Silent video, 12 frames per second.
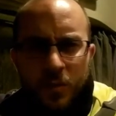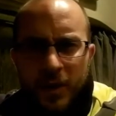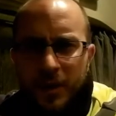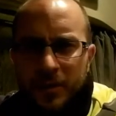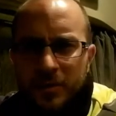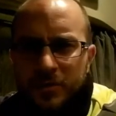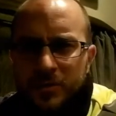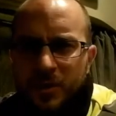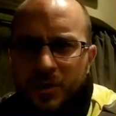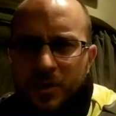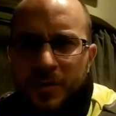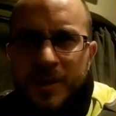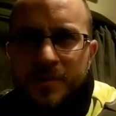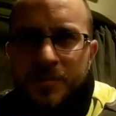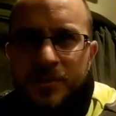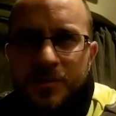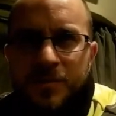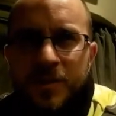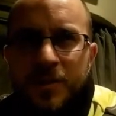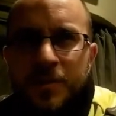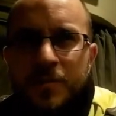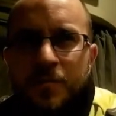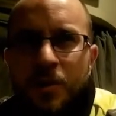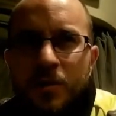when there's not going to be as much
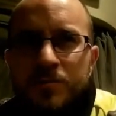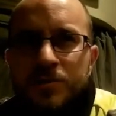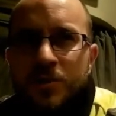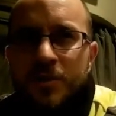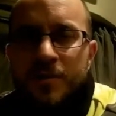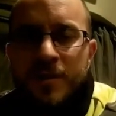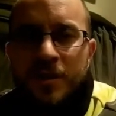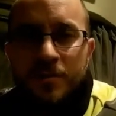filming while I'm driving,